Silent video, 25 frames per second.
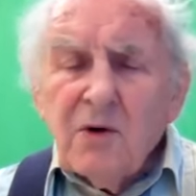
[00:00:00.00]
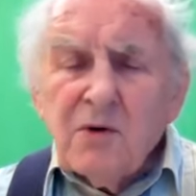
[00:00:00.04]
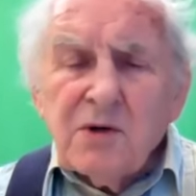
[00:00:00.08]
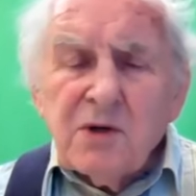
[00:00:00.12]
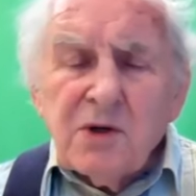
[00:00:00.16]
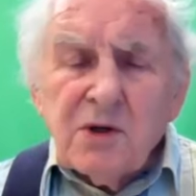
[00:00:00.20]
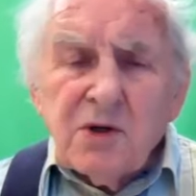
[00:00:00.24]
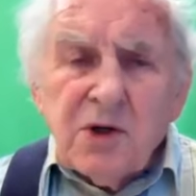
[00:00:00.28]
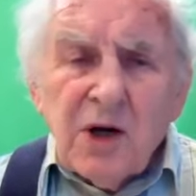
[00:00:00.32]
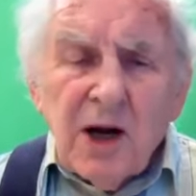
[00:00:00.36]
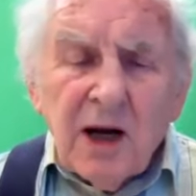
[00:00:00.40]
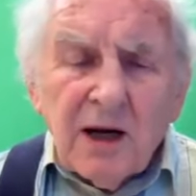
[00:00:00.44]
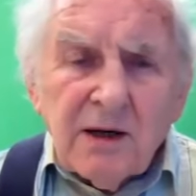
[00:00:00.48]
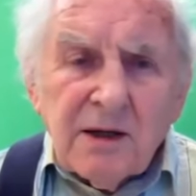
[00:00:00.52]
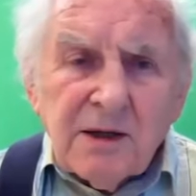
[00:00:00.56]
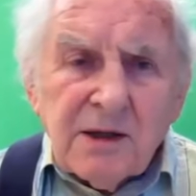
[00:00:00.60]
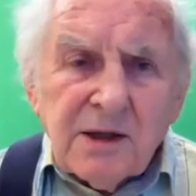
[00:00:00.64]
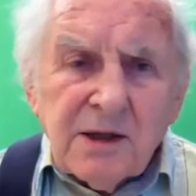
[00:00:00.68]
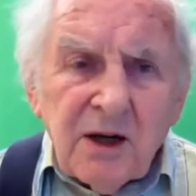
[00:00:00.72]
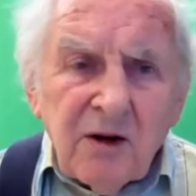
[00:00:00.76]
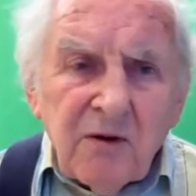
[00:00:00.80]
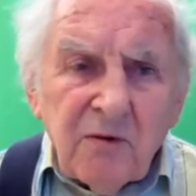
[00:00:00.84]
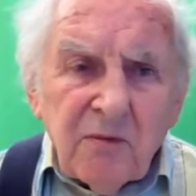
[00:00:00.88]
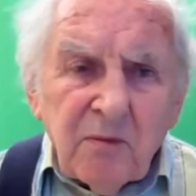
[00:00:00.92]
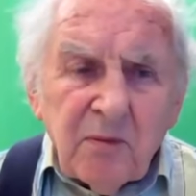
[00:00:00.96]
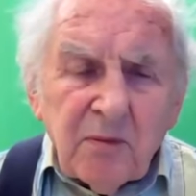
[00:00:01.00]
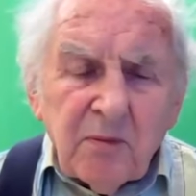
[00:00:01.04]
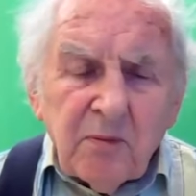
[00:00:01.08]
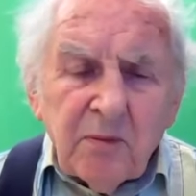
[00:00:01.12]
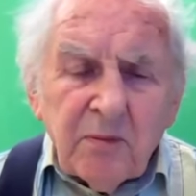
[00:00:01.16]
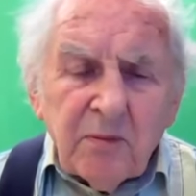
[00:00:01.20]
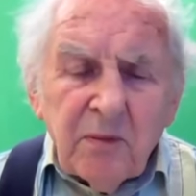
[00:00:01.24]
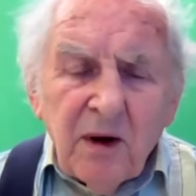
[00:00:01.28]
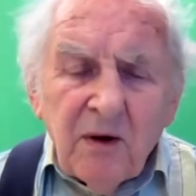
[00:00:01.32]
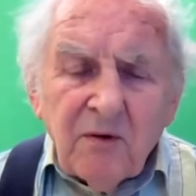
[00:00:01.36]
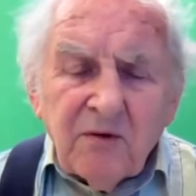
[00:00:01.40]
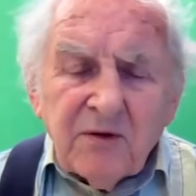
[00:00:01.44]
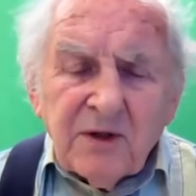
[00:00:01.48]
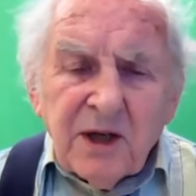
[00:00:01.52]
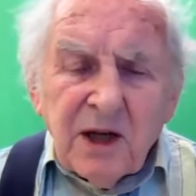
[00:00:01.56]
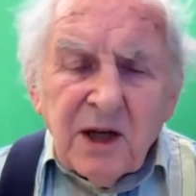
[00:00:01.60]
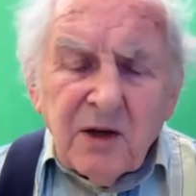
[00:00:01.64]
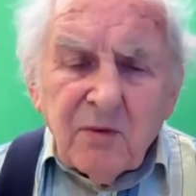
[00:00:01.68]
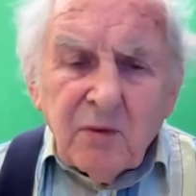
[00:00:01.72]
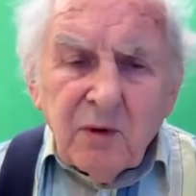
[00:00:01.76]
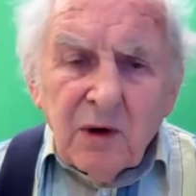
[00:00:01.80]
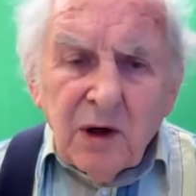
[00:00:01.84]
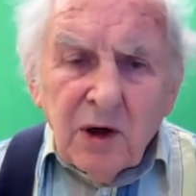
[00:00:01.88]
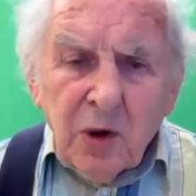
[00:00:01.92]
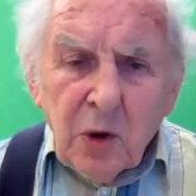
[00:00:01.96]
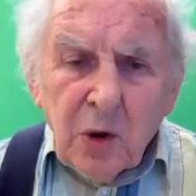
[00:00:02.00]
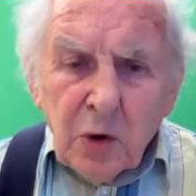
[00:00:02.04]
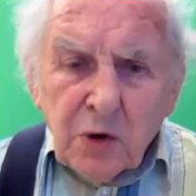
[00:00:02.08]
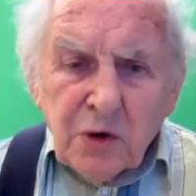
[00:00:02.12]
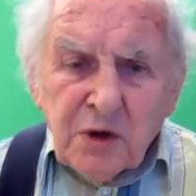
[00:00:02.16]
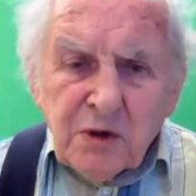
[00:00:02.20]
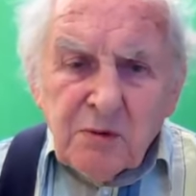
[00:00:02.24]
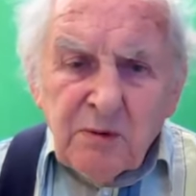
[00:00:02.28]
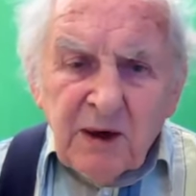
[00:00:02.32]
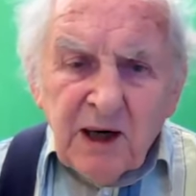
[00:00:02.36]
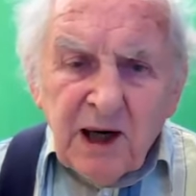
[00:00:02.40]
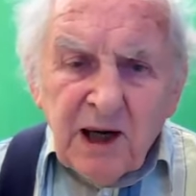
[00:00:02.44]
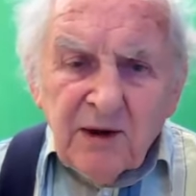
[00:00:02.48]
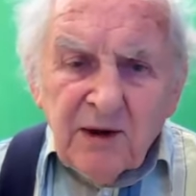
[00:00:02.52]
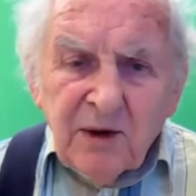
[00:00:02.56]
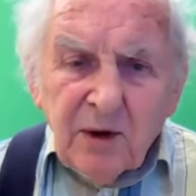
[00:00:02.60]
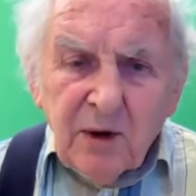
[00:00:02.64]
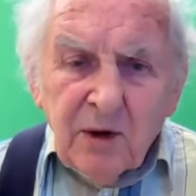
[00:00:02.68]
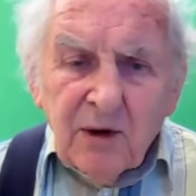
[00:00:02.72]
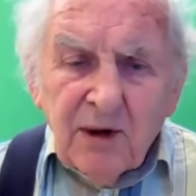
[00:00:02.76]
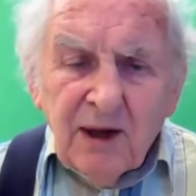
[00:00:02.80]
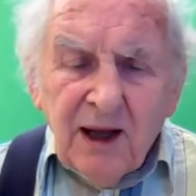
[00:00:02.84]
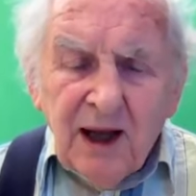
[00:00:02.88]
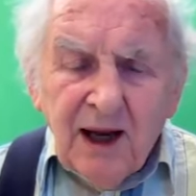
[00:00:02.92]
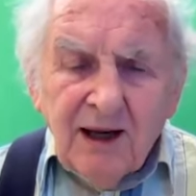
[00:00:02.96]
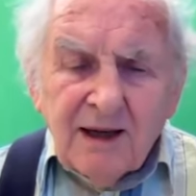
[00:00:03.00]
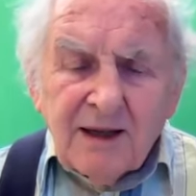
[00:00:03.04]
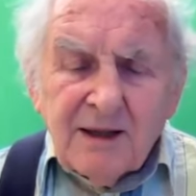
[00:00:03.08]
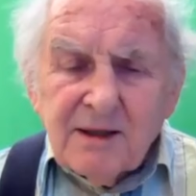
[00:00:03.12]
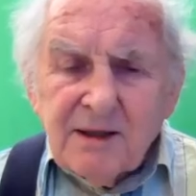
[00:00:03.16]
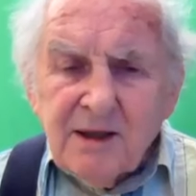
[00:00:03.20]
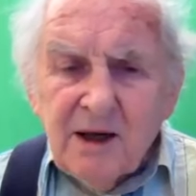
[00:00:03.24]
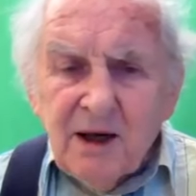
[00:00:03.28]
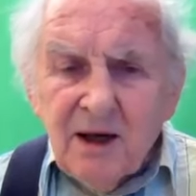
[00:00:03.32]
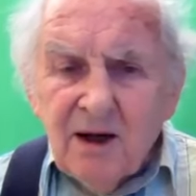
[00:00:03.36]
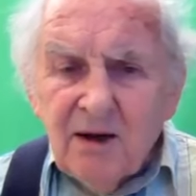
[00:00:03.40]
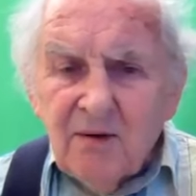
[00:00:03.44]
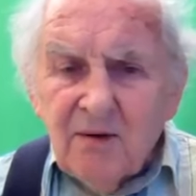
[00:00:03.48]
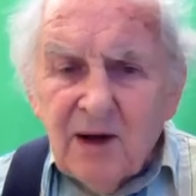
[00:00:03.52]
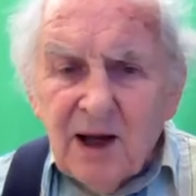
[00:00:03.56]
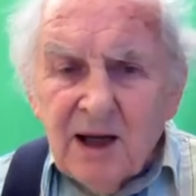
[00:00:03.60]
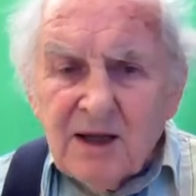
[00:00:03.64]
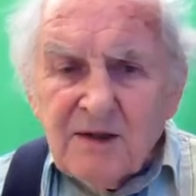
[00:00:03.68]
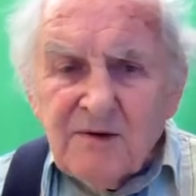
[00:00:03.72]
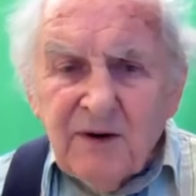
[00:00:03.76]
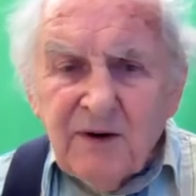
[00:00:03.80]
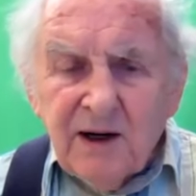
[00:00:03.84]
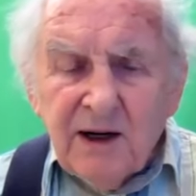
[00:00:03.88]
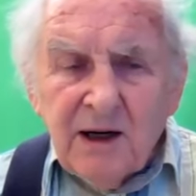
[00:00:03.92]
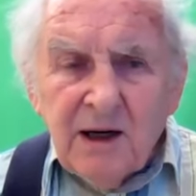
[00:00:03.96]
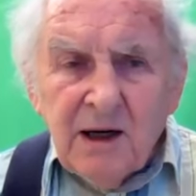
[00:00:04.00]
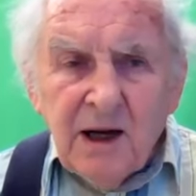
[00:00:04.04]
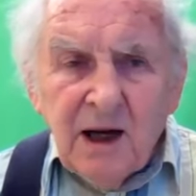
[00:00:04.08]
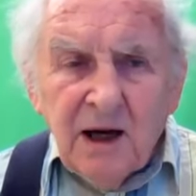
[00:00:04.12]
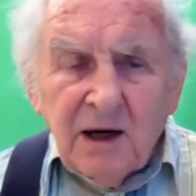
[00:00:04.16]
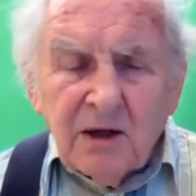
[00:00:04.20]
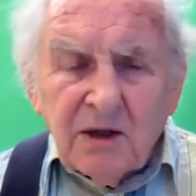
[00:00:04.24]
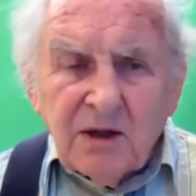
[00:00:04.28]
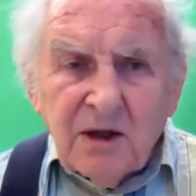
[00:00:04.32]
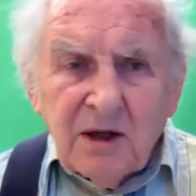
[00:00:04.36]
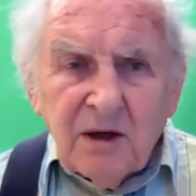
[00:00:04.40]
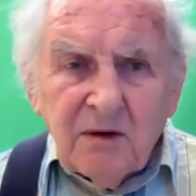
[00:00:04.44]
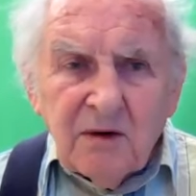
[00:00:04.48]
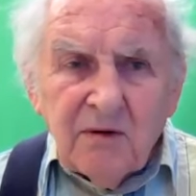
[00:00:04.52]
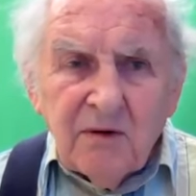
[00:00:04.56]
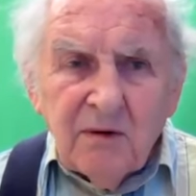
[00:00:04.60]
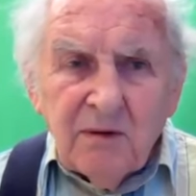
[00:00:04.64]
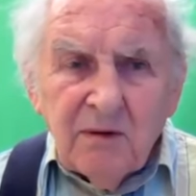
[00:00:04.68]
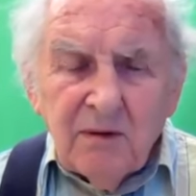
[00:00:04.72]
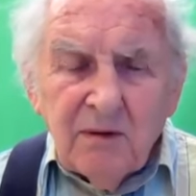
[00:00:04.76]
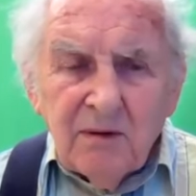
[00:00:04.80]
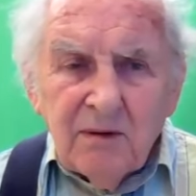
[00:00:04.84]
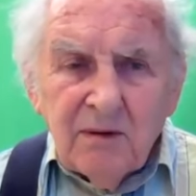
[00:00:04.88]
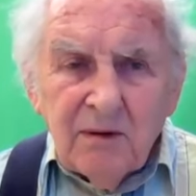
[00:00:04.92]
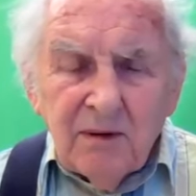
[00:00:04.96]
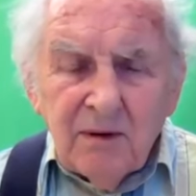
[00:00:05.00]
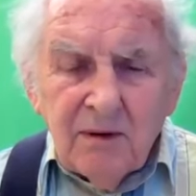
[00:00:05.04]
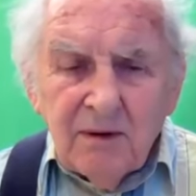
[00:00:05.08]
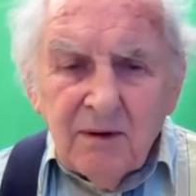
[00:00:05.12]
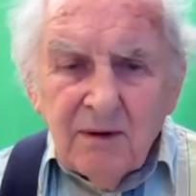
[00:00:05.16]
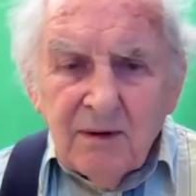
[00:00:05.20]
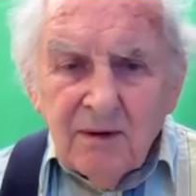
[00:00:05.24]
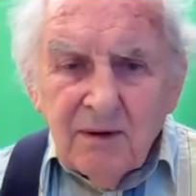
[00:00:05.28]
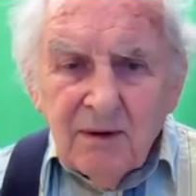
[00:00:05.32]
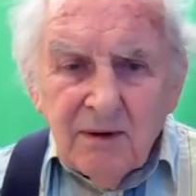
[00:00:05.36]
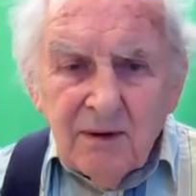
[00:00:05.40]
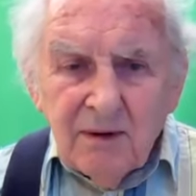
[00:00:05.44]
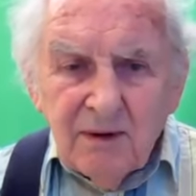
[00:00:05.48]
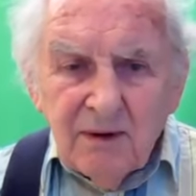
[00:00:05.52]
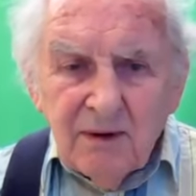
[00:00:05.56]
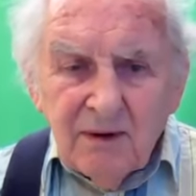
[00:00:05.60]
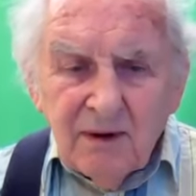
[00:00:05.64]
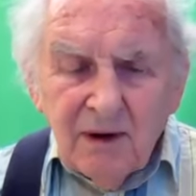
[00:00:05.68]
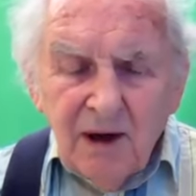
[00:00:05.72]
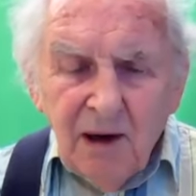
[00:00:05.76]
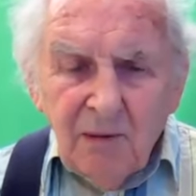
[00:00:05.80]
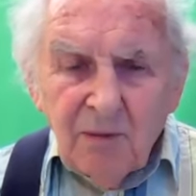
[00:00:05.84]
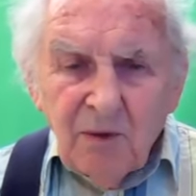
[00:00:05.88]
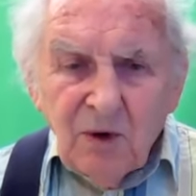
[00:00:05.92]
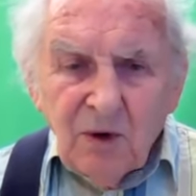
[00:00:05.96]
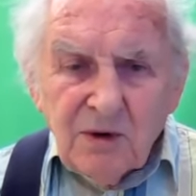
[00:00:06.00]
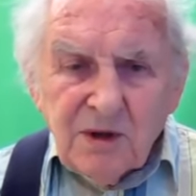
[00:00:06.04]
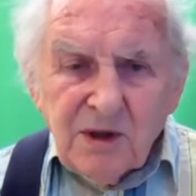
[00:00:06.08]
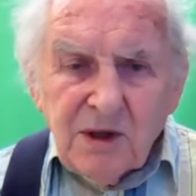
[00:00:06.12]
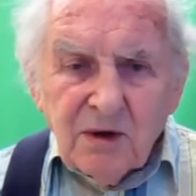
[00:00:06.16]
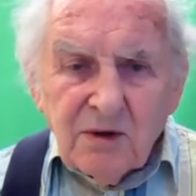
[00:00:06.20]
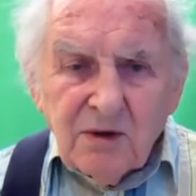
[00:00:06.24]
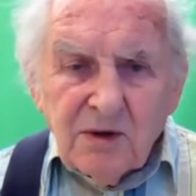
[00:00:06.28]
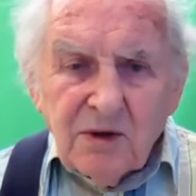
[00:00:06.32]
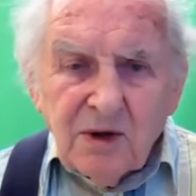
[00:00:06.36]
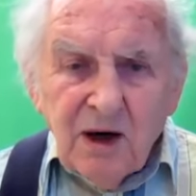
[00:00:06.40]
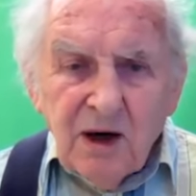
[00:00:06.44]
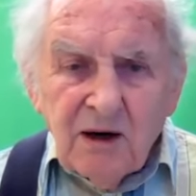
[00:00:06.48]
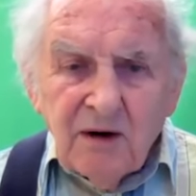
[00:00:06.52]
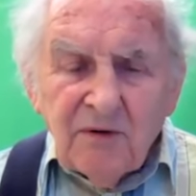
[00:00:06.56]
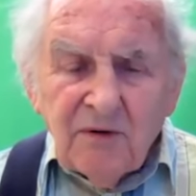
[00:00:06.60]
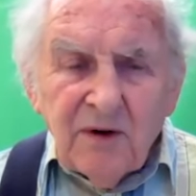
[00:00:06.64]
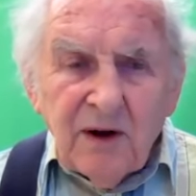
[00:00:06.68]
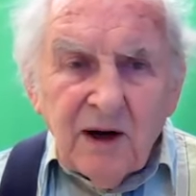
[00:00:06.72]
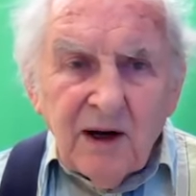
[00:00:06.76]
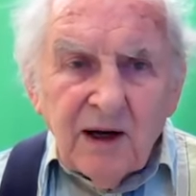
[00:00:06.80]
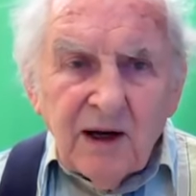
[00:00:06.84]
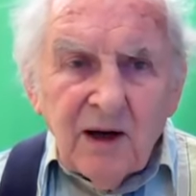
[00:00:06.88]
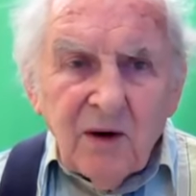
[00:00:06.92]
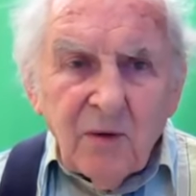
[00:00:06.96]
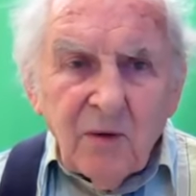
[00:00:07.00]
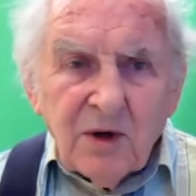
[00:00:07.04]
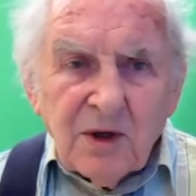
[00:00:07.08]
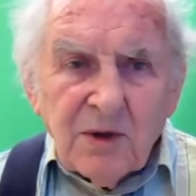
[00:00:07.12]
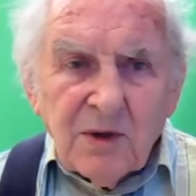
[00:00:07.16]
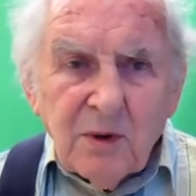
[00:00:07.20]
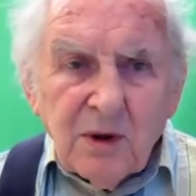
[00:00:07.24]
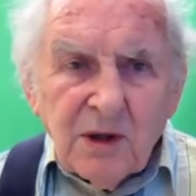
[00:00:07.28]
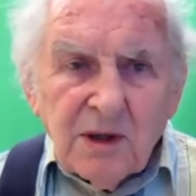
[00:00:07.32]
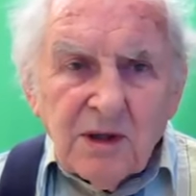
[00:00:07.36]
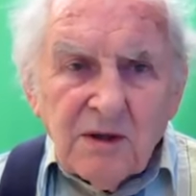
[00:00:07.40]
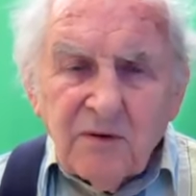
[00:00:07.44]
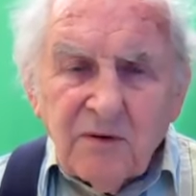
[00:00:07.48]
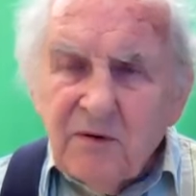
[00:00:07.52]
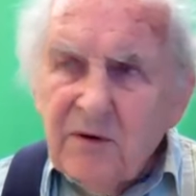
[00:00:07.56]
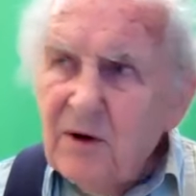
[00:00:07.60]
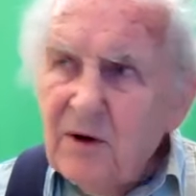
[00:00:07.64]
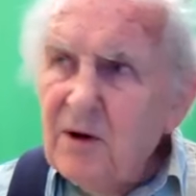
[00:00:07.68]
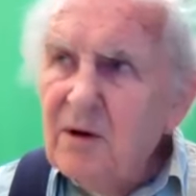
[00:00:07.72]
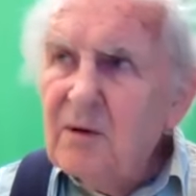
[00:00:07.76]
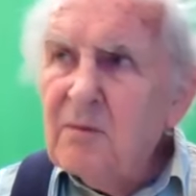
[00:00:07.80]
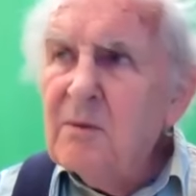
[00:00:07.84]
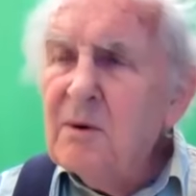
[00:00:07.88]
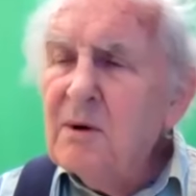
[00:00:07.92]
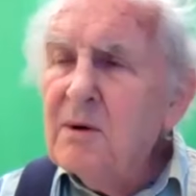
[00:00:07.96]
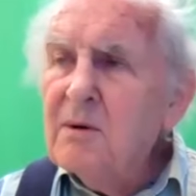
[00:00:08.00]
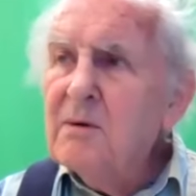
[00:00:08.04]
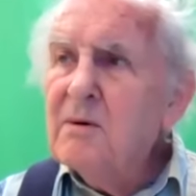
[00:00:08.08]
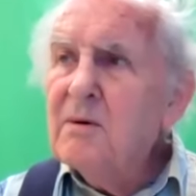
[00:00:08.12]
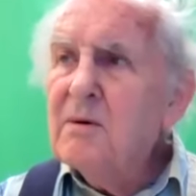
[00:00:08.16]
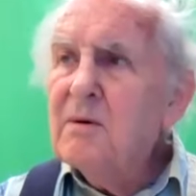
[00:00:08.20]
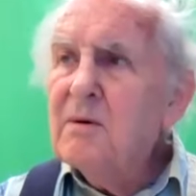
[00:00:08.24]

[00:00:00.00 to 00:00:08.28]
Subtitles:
used to check to see if teeth were loose, but I thought that's very negative. I'm also trying to find out which ones are firm.